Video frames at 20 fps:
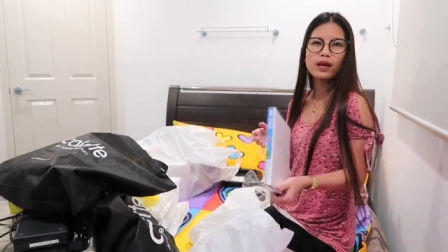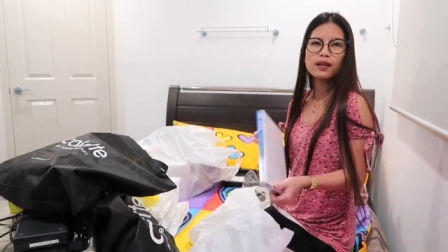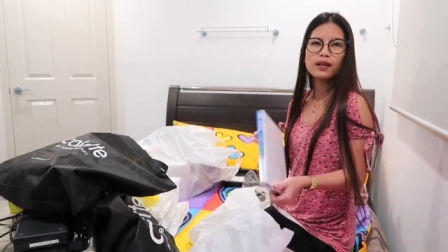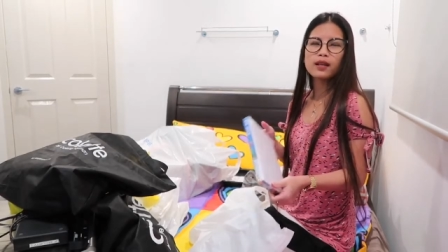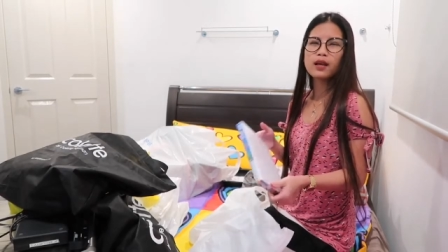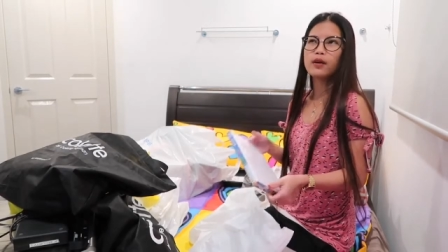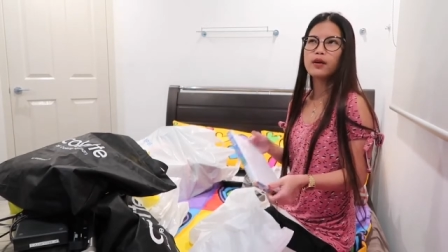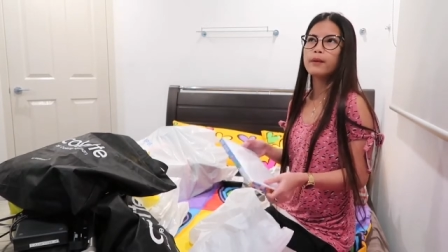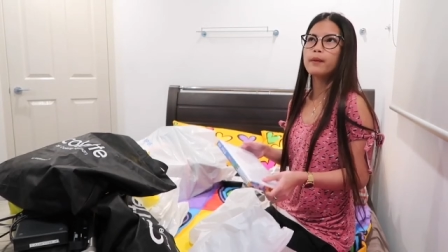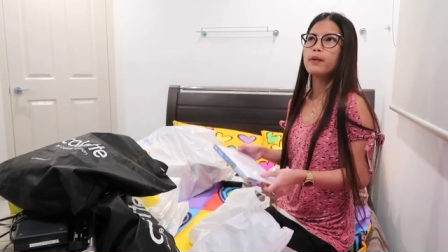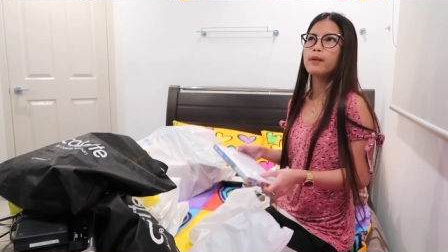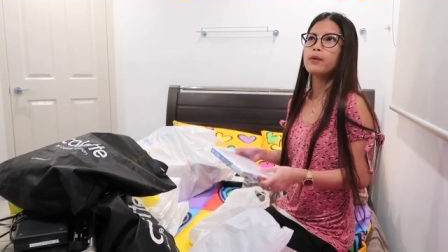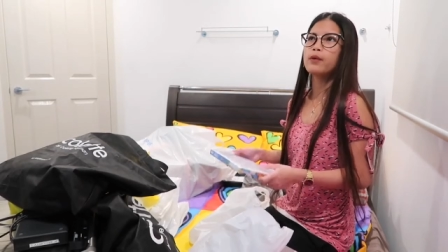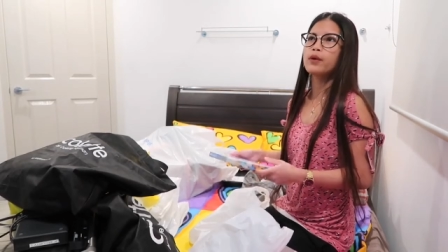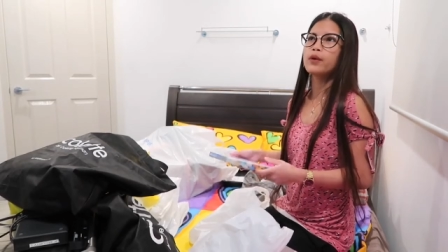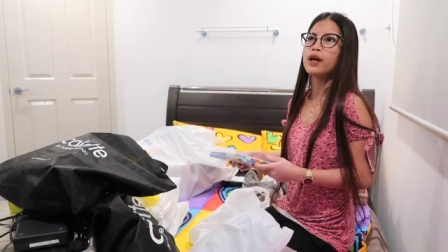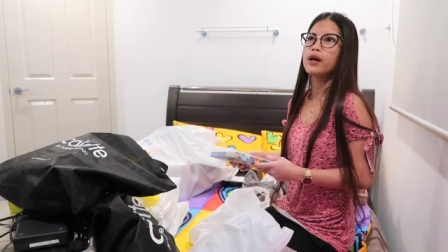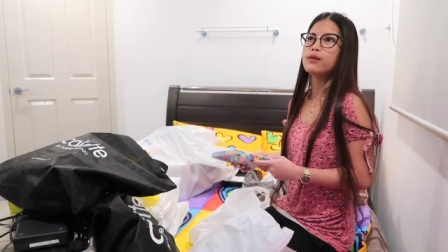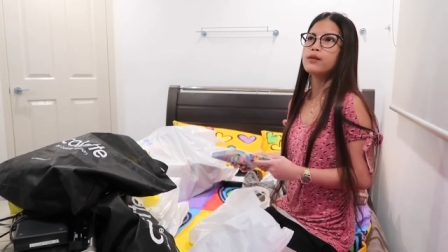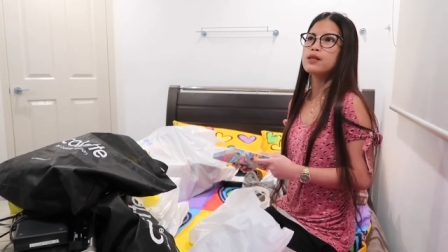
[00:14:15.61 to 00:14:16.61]
I think I remember
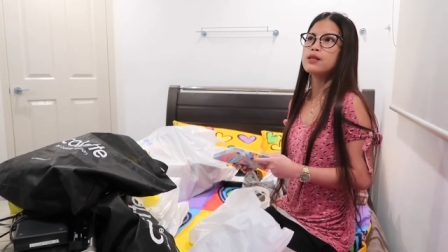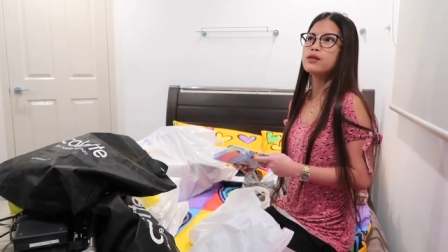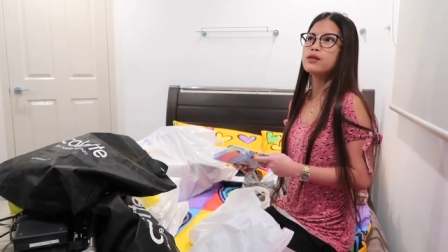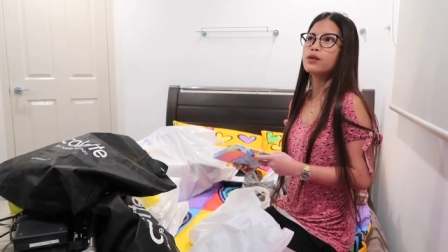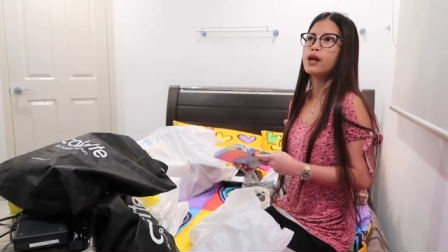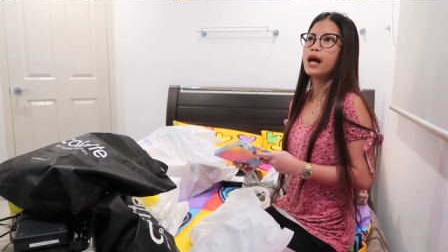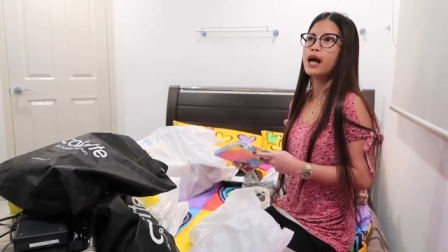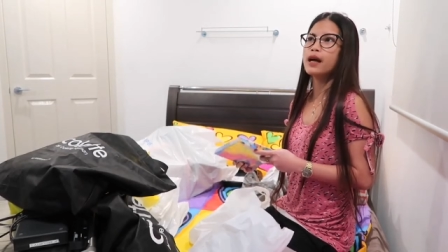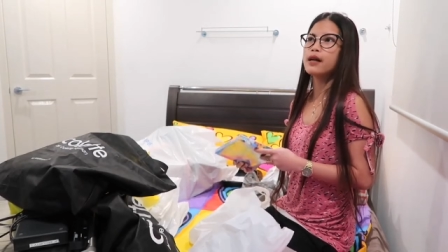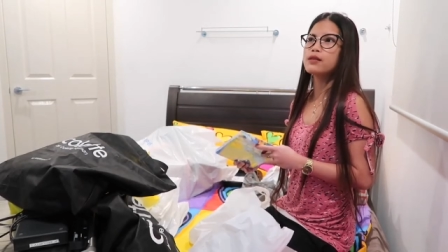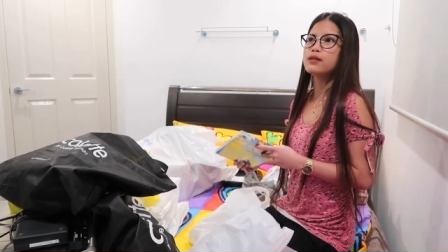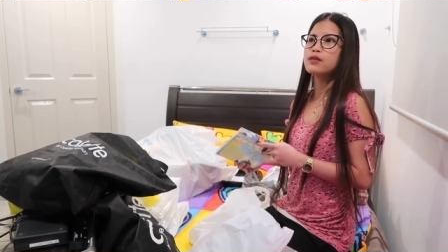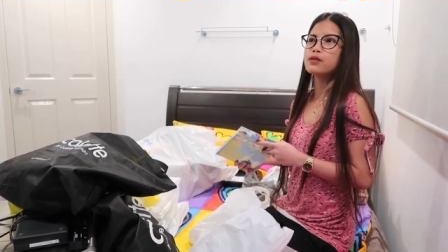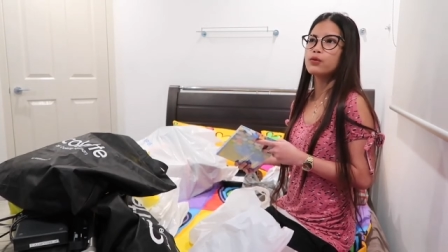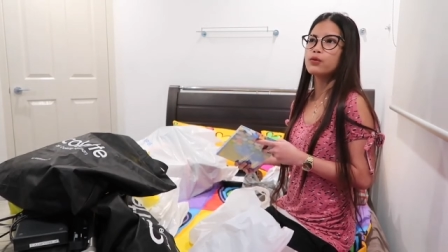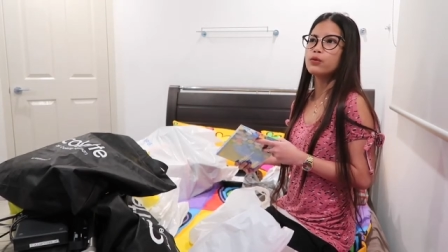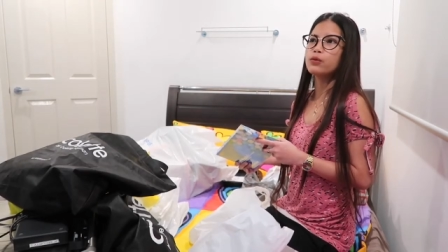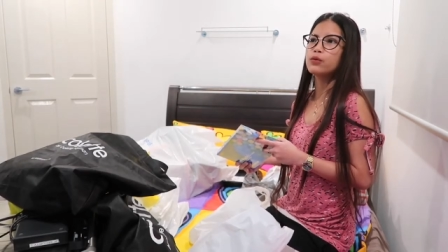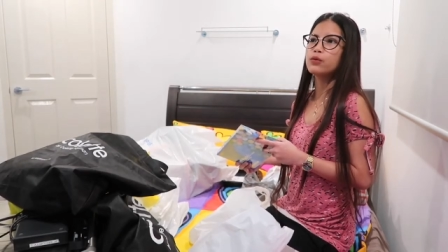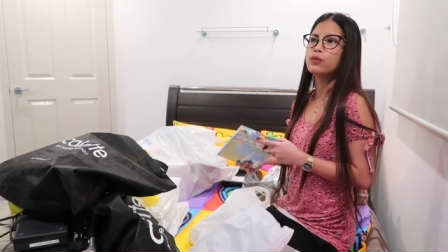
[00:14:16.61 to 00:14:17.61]
when I was still high
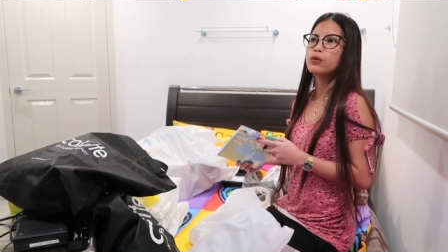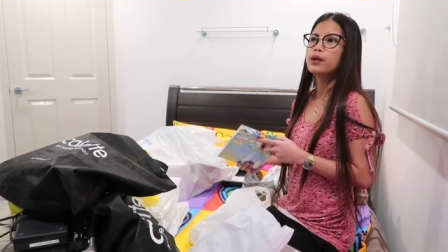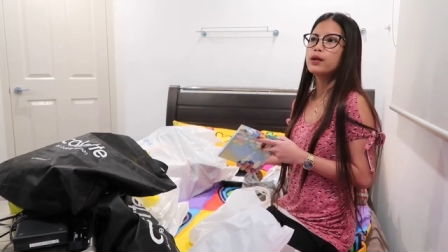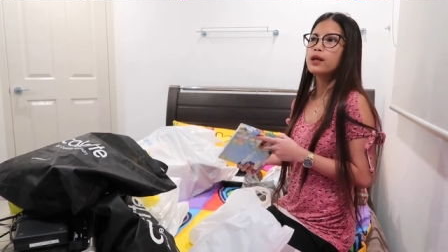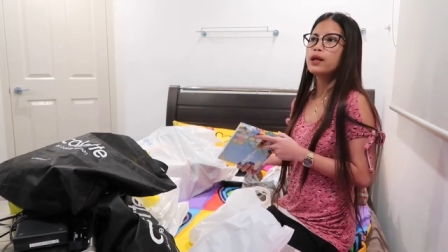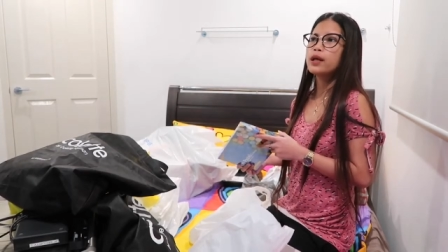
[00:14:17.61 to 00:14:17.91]
school,